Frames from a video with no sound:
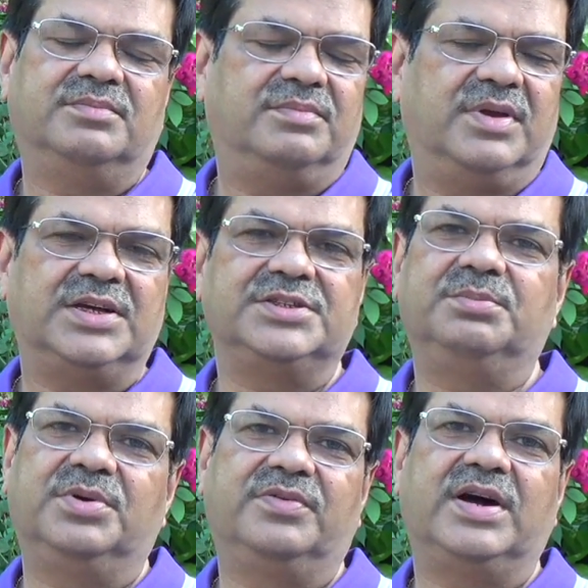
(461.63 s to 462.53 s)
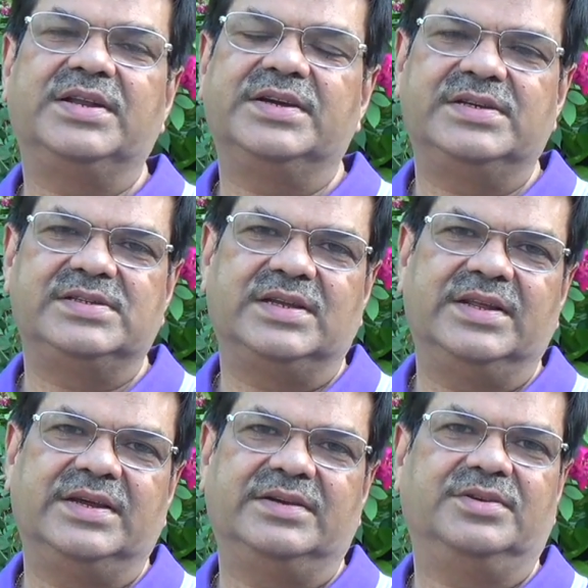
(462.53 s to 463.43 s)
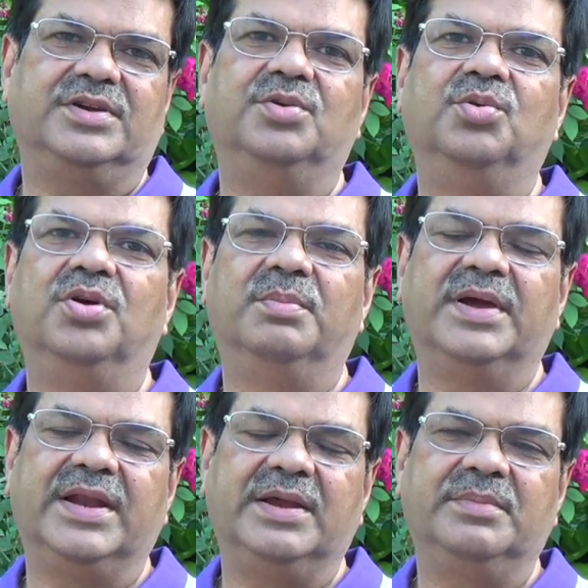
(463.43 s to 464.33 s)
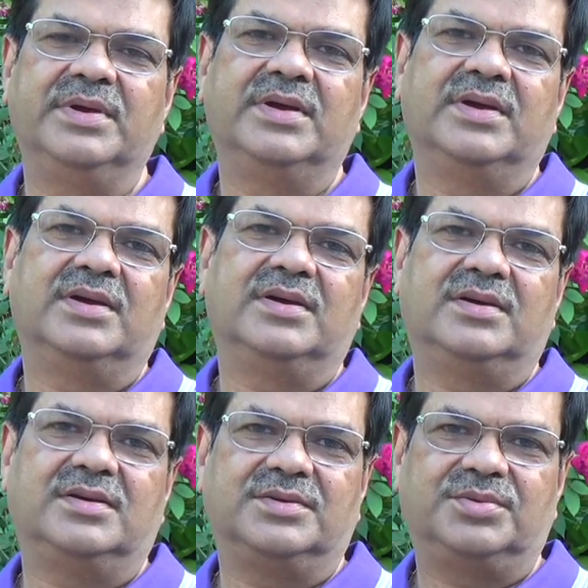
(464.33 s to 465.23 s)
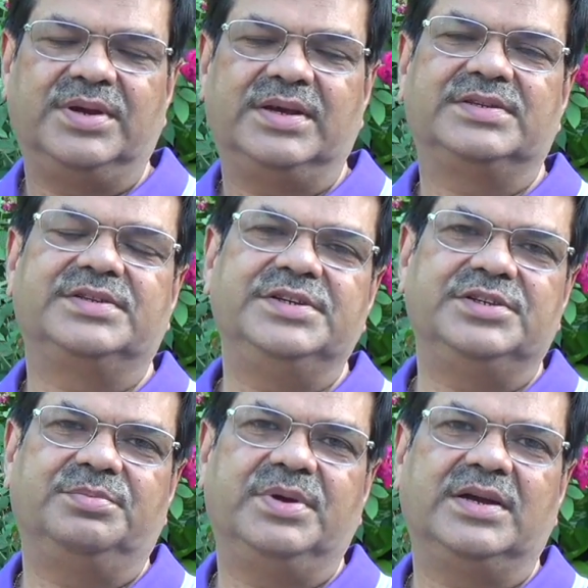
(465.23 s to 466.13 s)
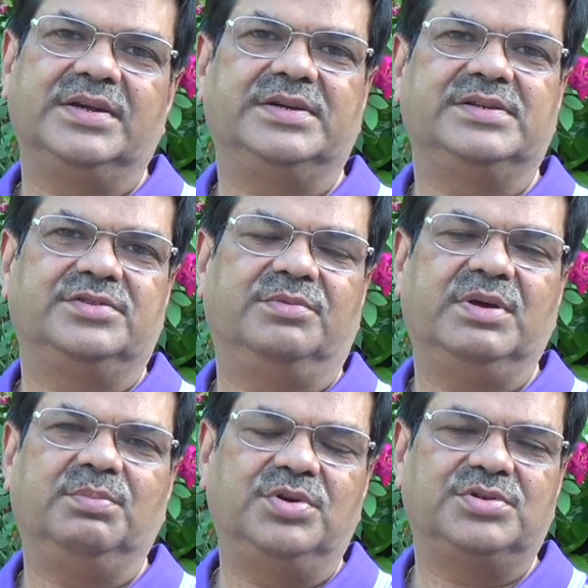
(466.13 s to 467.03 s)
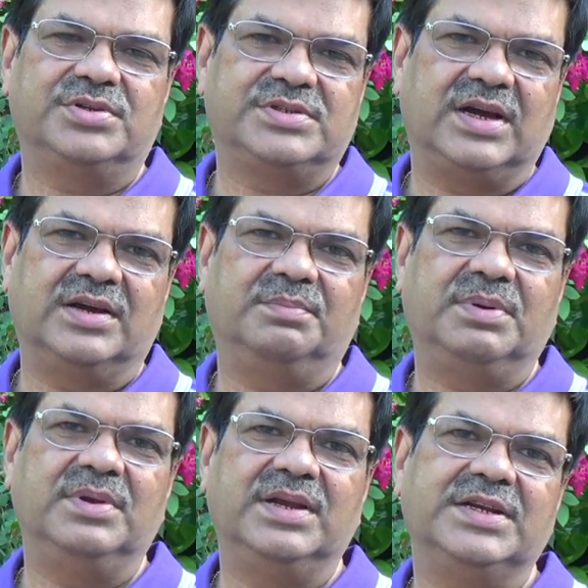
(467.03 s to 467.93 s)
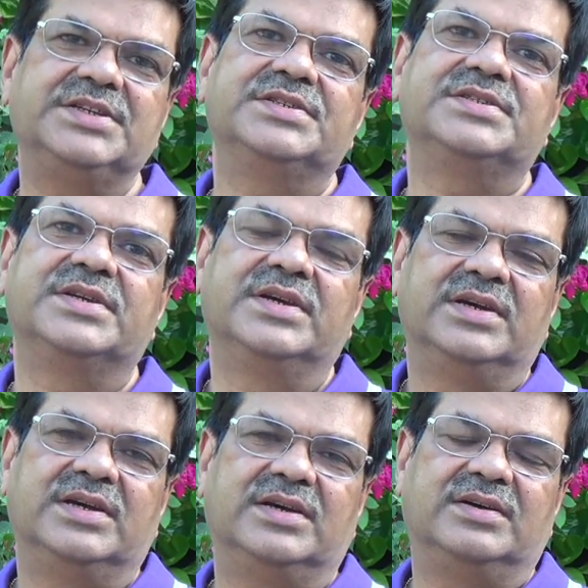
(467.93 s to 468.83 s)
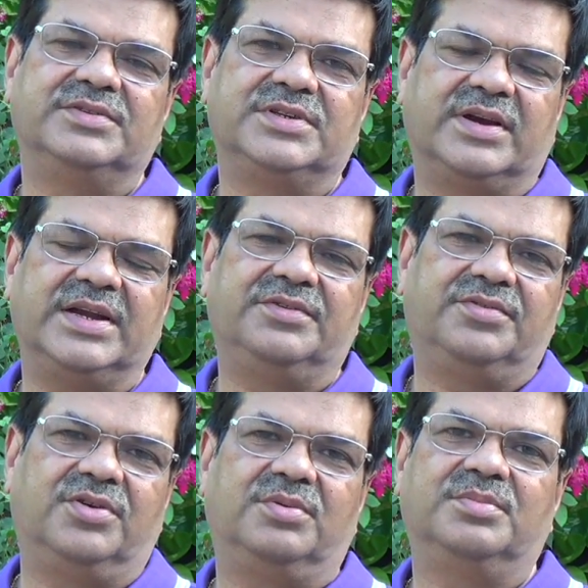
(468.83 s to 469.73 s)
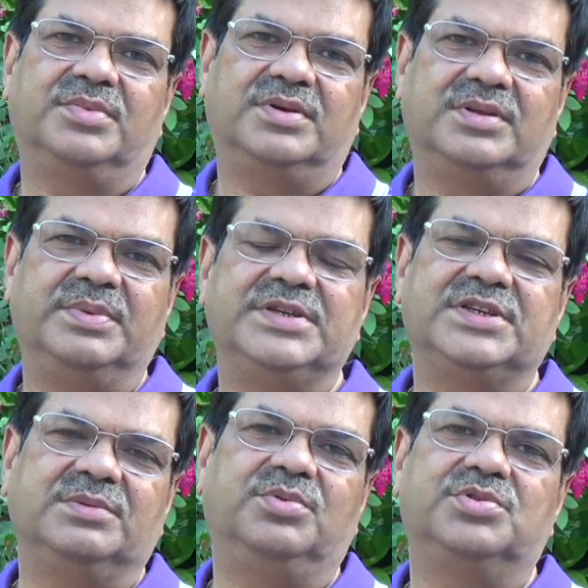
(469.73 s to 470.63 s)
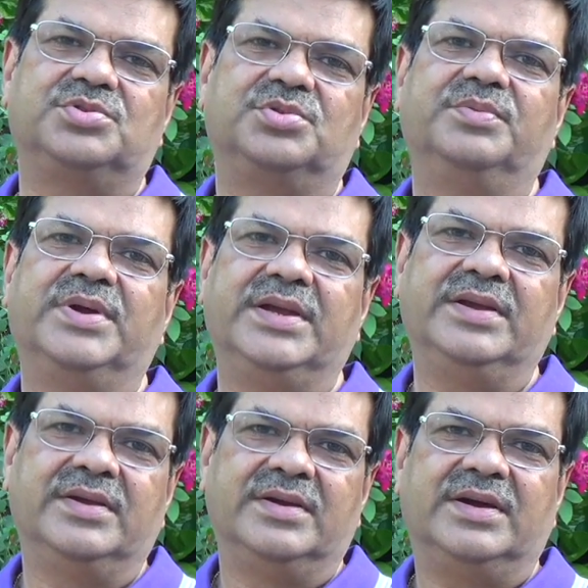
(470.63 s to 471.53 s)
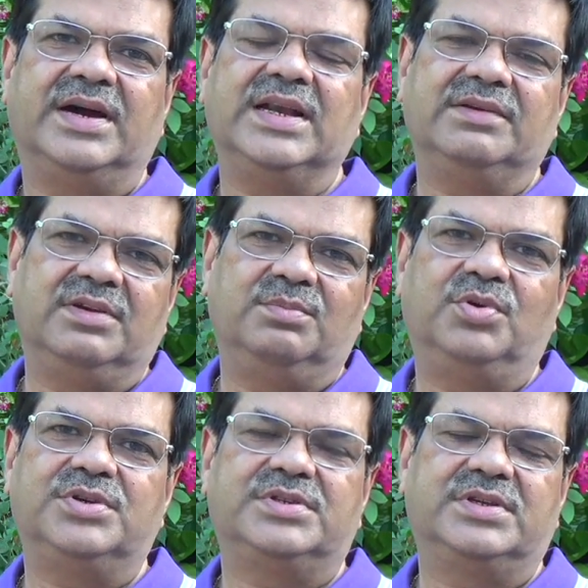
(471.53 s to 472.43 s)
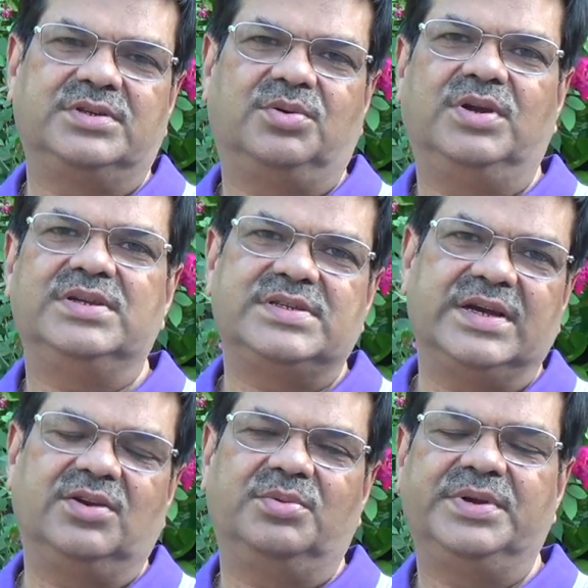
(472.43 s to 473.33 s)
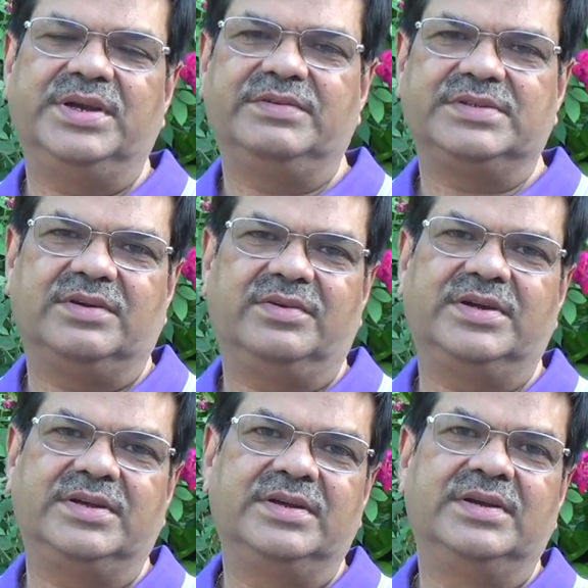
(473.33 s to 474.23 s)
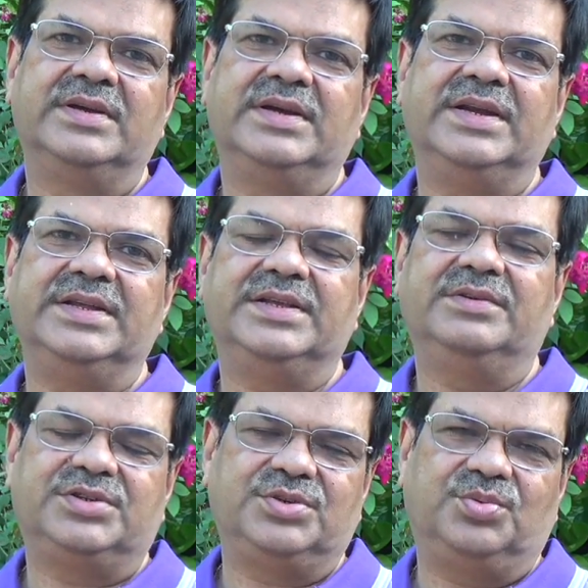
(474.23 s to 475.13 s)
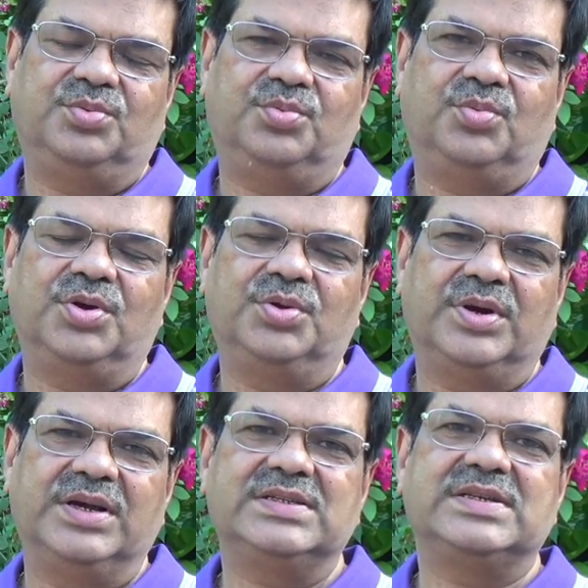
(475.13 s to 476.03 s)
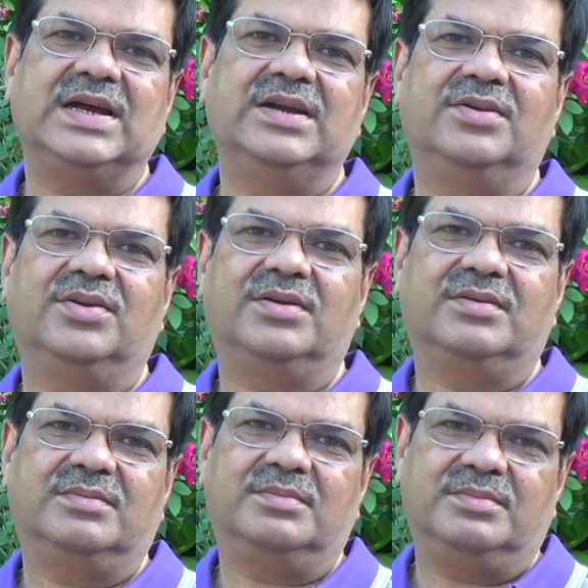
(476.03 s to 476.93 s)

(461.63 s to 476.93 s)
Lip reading: Large number of articles are there. You can Google my name to get a series of my articles. You have my books on Sagar publications, which are right from the basic books to the very high level books. There's a whole encyclopedia which I've written. Anything which you want to understand or